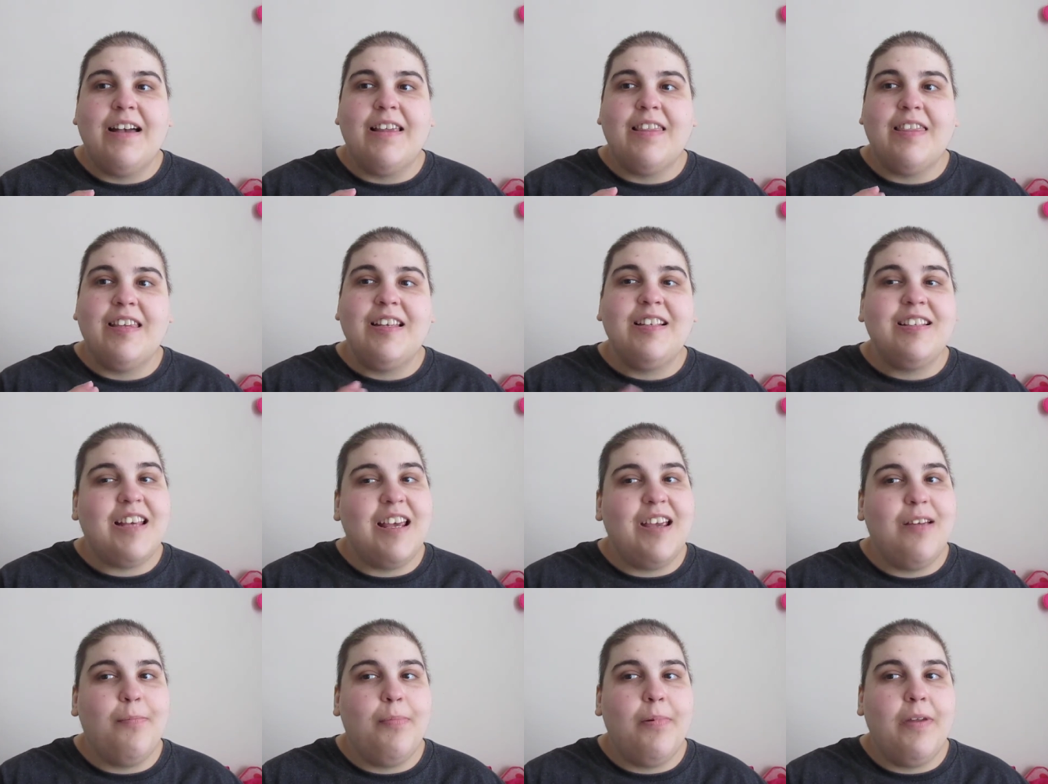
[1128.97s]
this
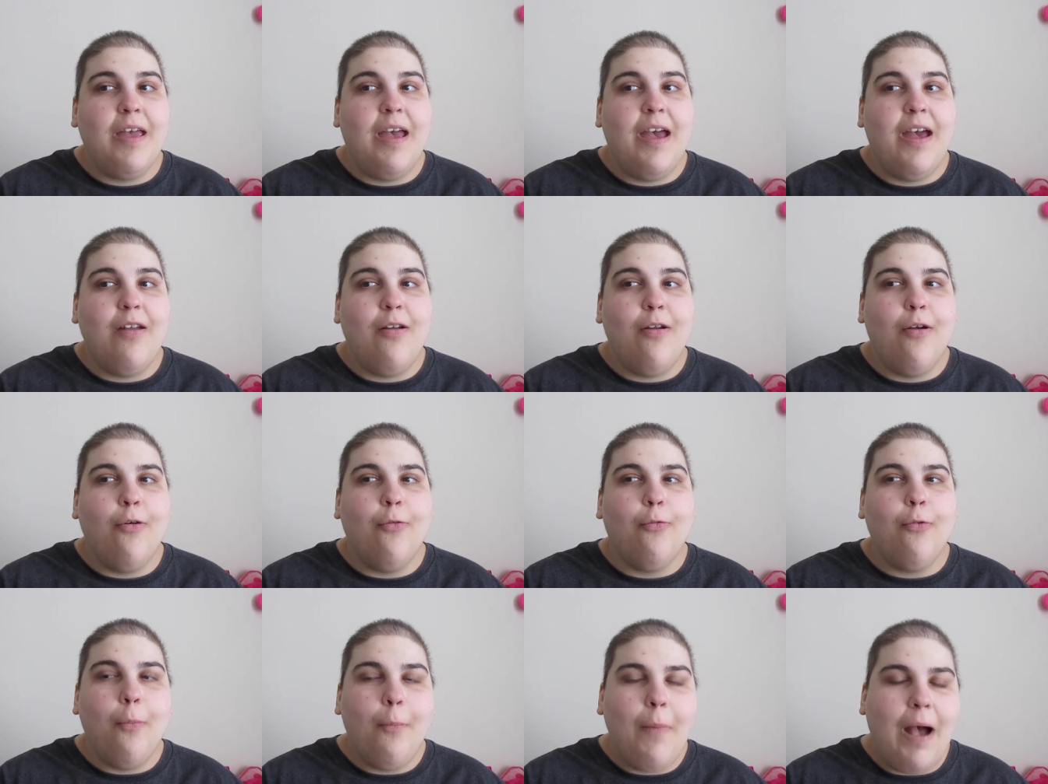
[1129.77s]
APN
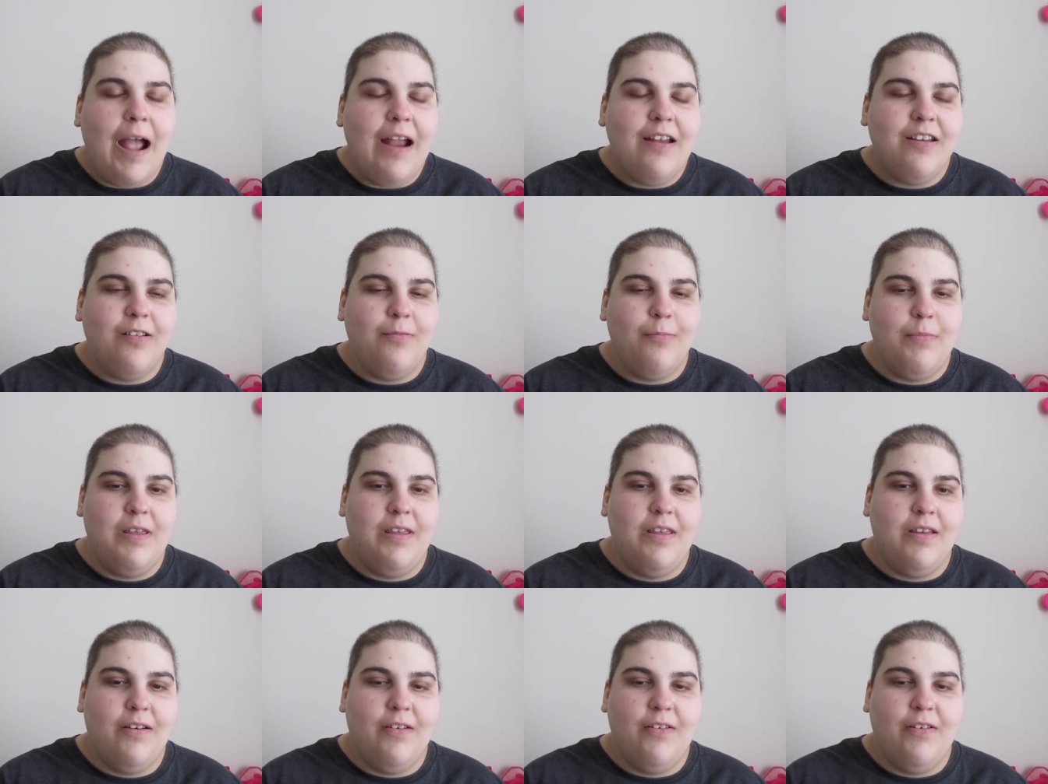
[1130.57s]
reminded
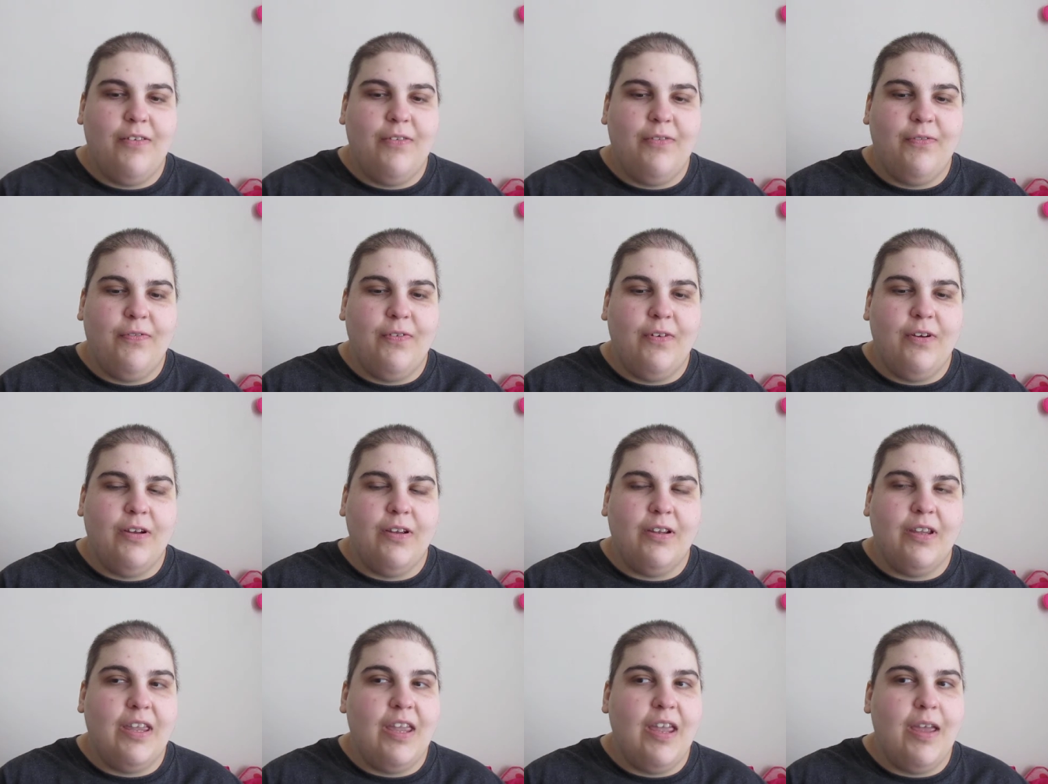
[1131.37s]
me of
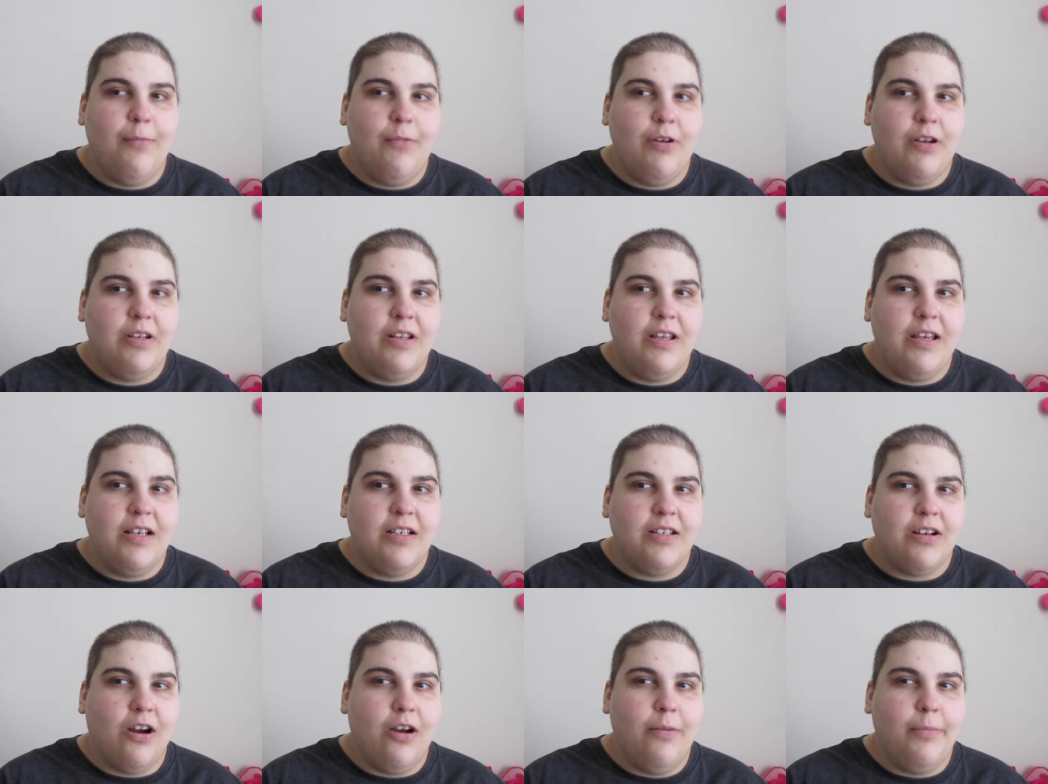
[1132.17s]
Cameron Diaz,
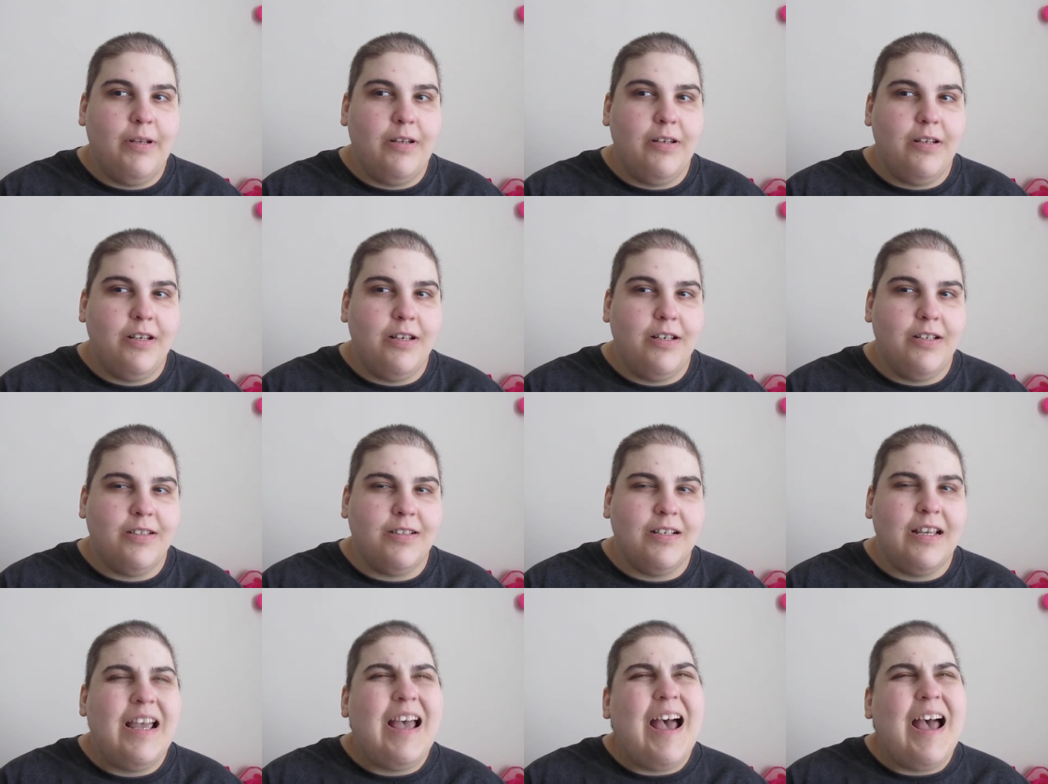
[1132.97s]
Carmen Diaz.